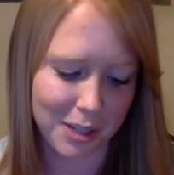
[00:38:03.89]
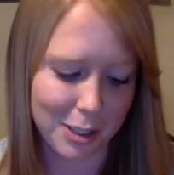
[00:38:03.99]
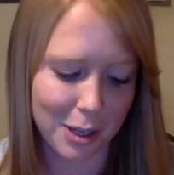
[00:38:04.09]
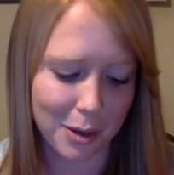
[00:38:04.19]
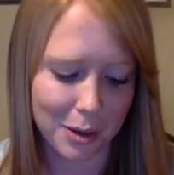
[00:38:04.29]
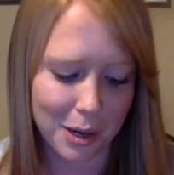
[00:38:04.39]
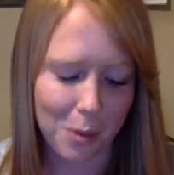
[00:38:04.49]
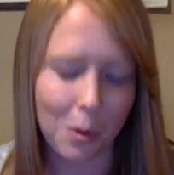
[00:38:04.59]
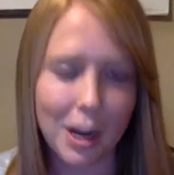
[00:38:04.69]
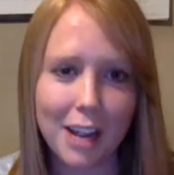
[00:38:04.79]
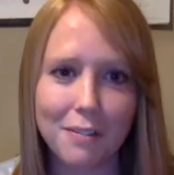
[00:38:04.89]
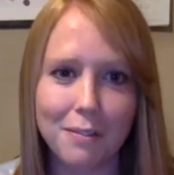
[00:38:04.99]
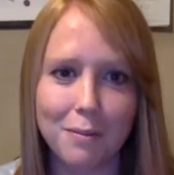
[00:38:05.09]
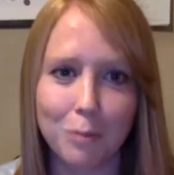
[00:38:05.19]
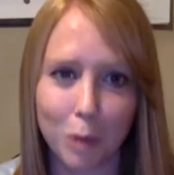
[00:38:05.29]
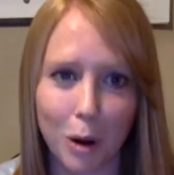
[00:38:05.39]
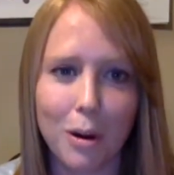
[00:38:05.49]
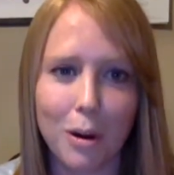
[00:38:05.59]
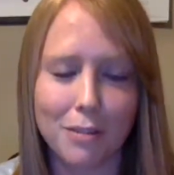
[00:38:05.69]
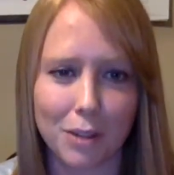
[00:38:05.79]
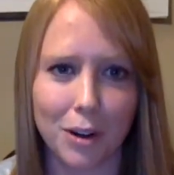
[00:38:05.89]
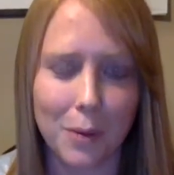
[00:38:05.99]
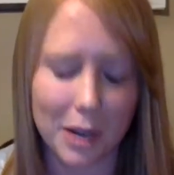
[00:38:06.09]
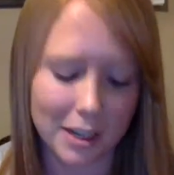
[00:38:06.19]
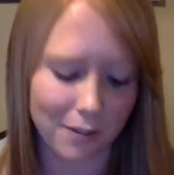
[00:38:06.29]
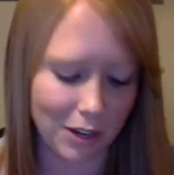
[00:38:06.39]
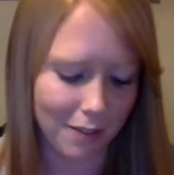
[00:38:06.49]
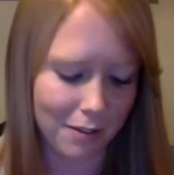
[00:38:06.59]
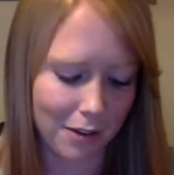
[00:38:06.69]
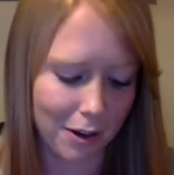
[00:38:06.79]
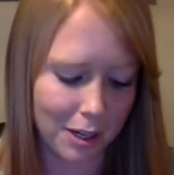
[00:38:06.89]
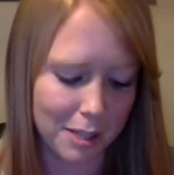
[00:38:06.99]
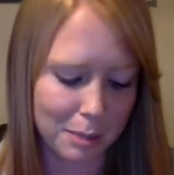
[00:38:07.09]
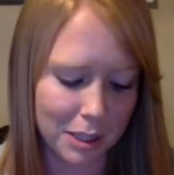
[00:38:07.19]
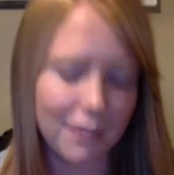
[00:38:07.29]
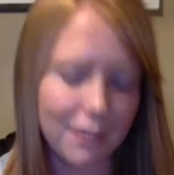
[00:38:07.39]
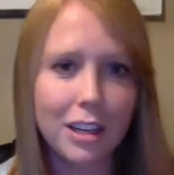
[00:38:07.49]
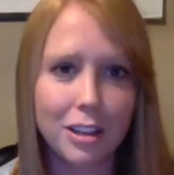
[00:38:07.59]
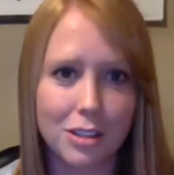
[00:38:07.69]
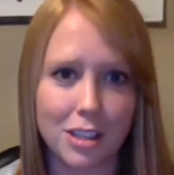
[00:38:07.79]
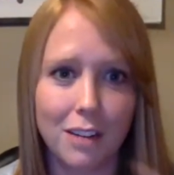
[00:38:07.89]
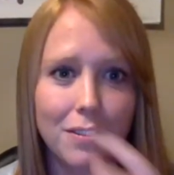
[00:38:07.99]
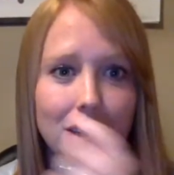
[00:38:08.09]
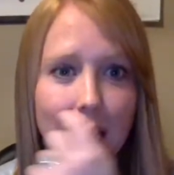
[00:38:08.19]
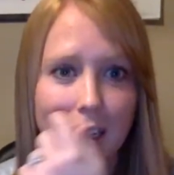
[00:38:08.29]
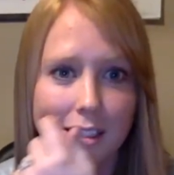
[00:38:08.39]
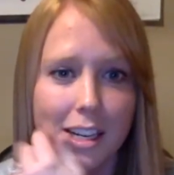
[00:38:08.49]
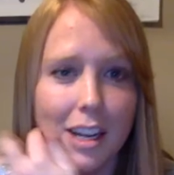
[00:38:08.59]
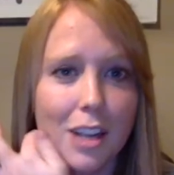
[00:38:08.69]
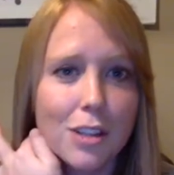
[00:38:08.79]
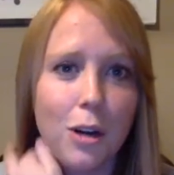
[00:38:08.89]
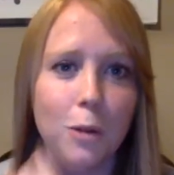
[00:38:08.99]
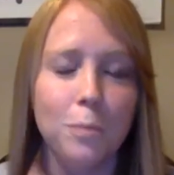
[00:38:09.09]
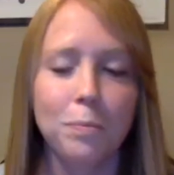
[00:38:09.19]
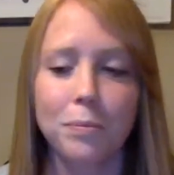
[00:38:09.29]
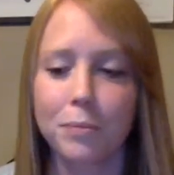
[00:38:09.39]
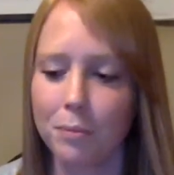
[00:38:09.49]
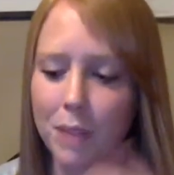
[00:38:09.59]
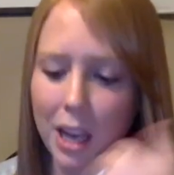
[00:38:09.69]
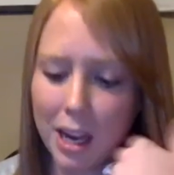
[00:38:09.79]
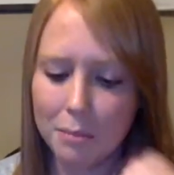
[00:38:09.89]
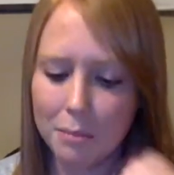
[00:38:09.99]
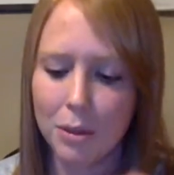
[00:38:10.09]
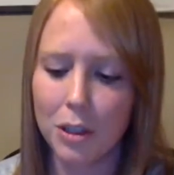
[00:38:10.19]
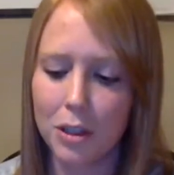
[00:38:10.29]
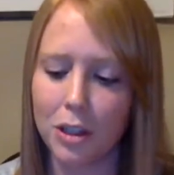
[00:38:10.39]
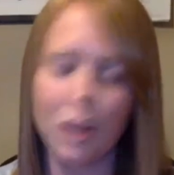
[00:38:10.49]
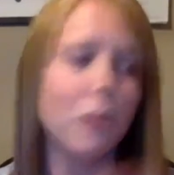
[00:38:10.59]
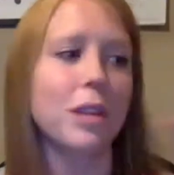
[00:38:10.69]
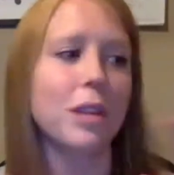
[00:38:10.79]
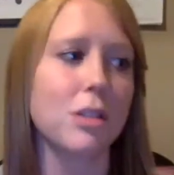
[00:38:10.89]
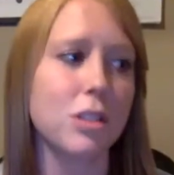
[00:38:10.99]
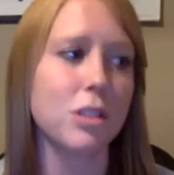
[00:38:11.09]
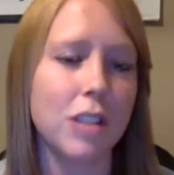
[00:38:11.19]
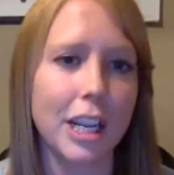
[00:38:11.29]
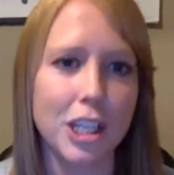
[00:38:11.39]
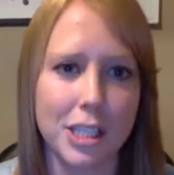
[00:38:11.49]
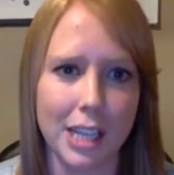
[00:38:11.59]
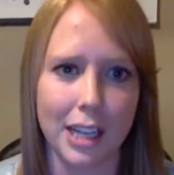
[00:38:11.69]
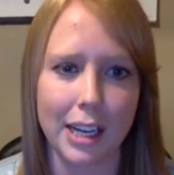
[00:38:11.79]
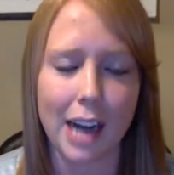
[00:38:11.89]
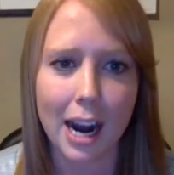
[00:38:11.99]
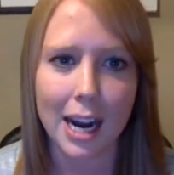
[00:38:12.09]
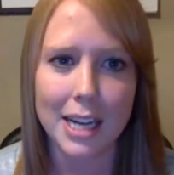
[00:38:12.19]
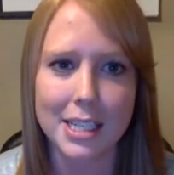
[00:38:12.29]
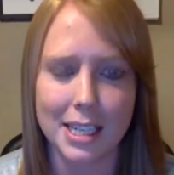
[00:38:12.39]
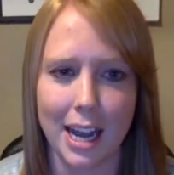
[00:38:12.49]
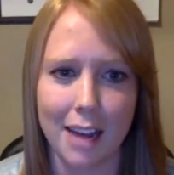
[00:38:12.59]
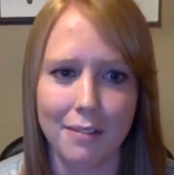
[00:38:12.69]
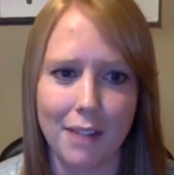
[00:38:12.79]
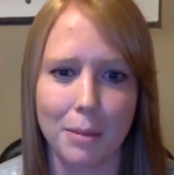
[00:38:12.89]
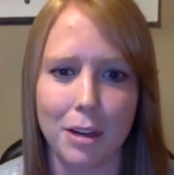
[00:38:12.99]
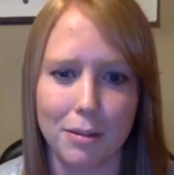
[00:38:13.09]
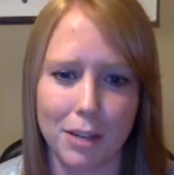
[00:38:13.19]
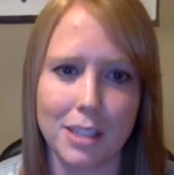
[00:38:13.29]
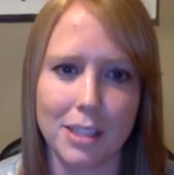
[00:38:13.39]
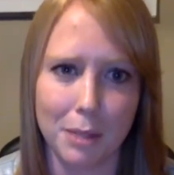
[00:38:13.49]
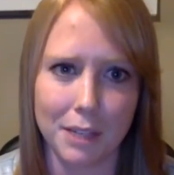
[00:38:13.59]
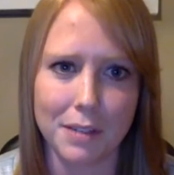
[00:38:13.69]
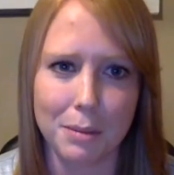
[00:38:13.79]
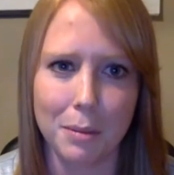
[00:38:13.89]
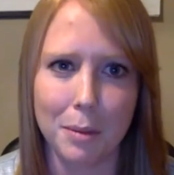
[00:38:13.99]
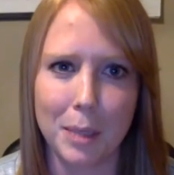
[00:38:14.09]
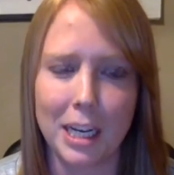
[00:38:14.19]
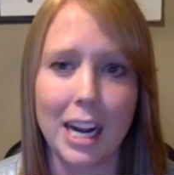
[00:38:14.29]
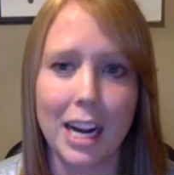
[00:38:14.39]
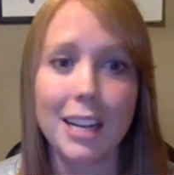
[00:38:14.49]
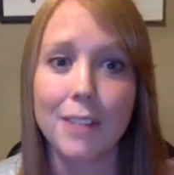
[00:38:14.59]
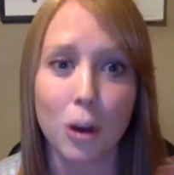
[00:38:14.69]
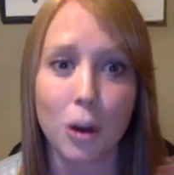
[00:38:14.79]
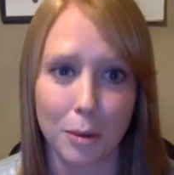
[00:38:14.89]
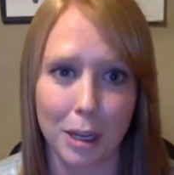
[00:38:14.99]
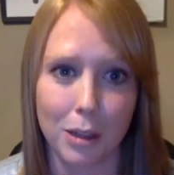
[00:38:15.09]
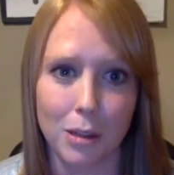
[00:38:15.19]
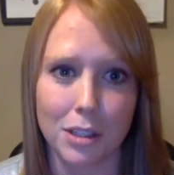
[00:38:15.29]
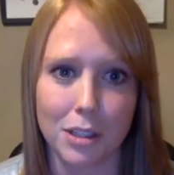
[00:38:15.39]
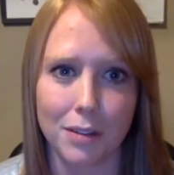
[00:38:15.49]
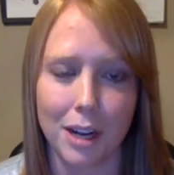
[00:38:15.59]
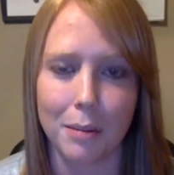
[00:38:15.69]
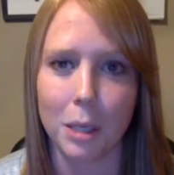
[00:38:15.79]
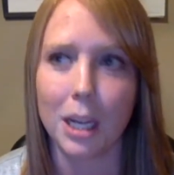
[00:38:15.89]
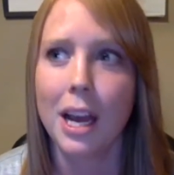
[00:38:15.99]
So what I wrote off of her and I wanted to feed off of her is believing in yourself, yes. So, you know, there's, like she said, like, I didn't have family or friends that believed in me at the beginning. I didn't even go to my close friends or family.